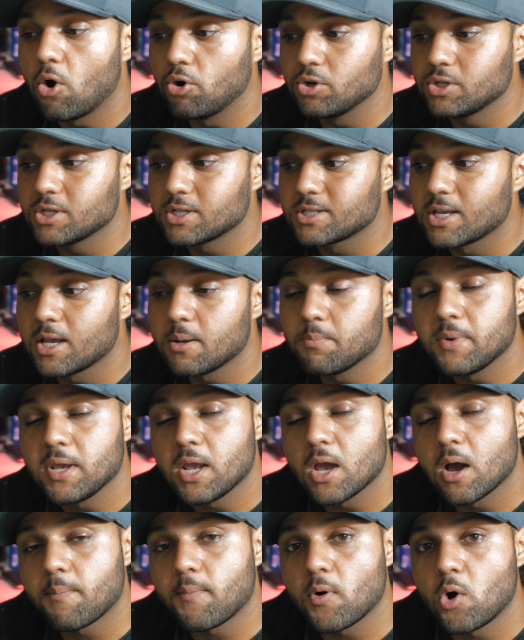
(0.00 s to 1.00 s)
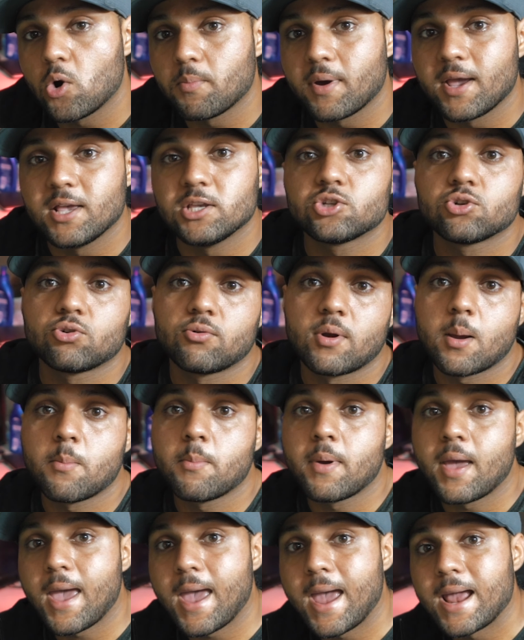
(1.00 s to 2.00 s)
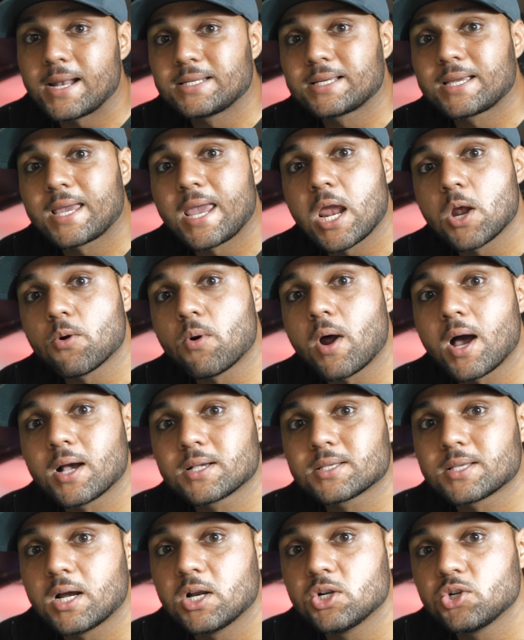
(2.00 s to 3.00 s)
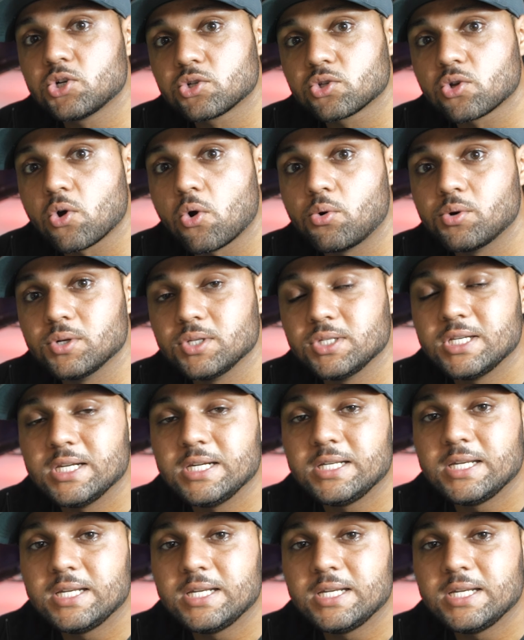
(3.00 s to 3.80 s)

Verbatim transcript: or just hit me up on my instagram at krocks underscore